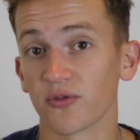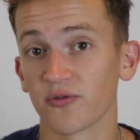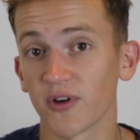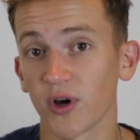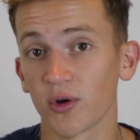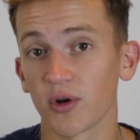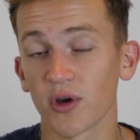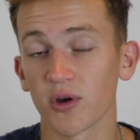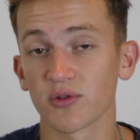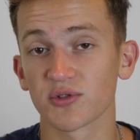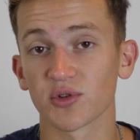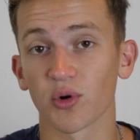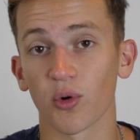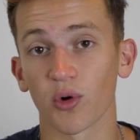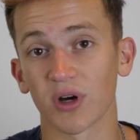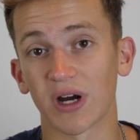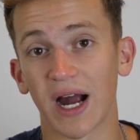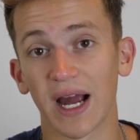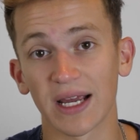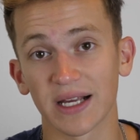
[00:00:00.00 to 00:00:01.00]
Photos
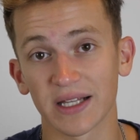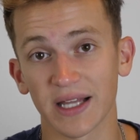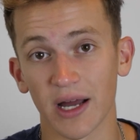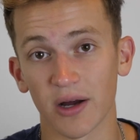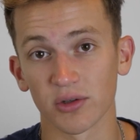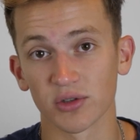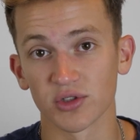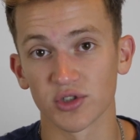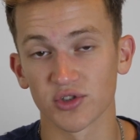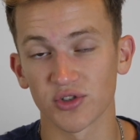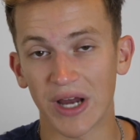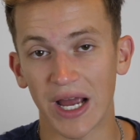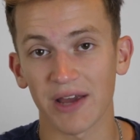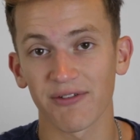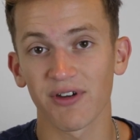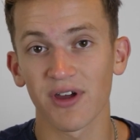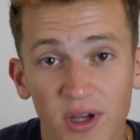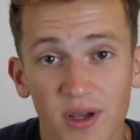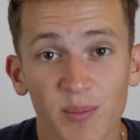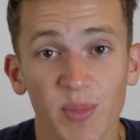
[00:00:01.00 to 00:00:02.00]
or iCloud
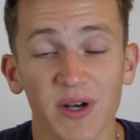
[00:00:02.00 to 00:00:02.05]
Drive,